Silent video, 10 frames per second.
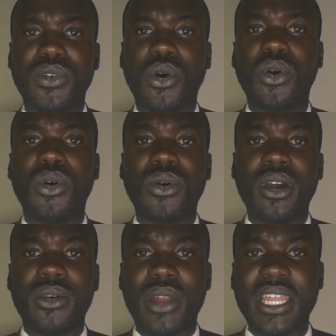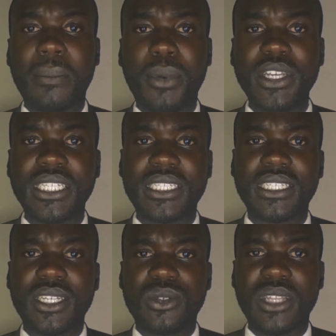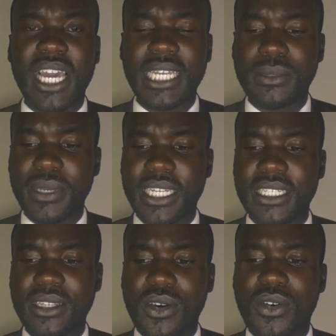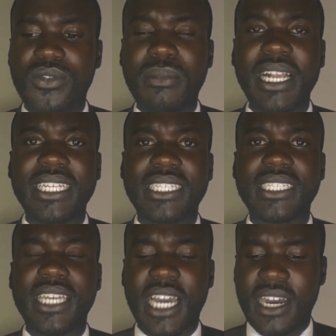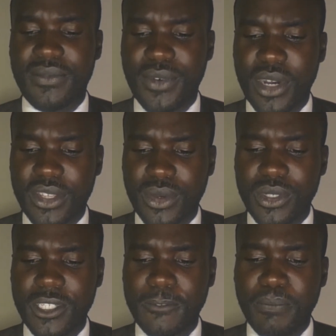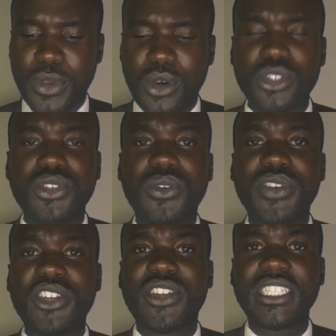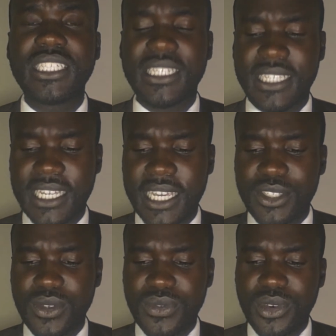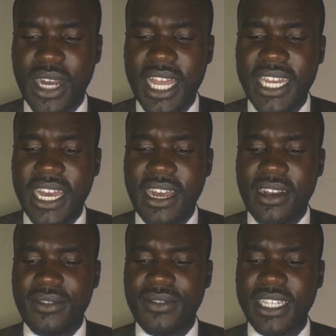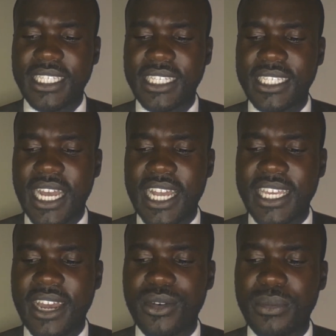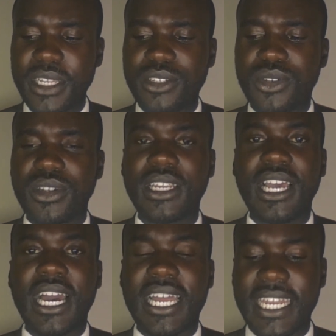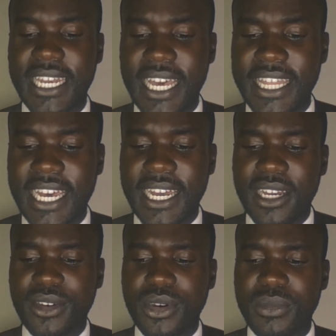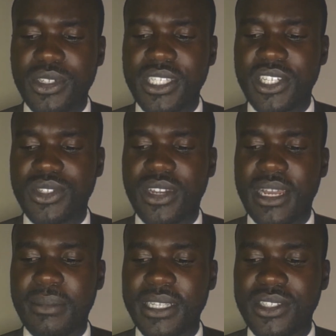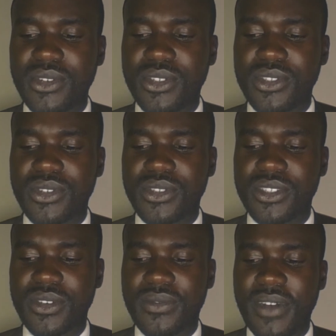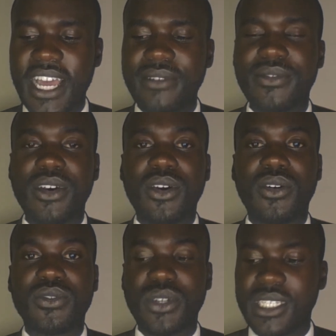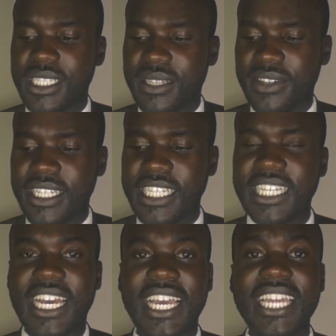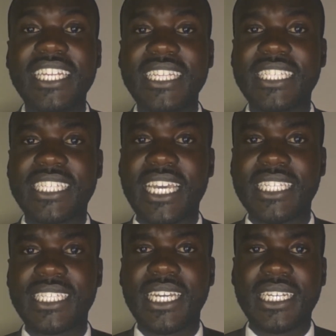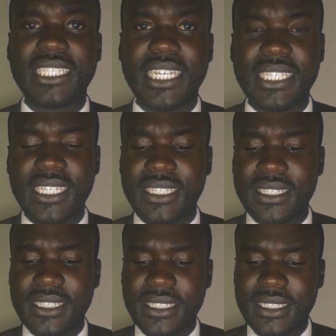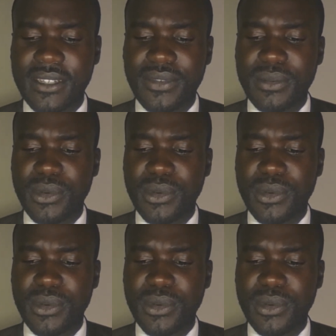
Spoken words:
or rather point to the aspect of malice aforethought. Also of interest is the case of Uganda versus Anyaro Milton, and another, criminal session number 0005 of 2017. Again, in this case, Justice Stephen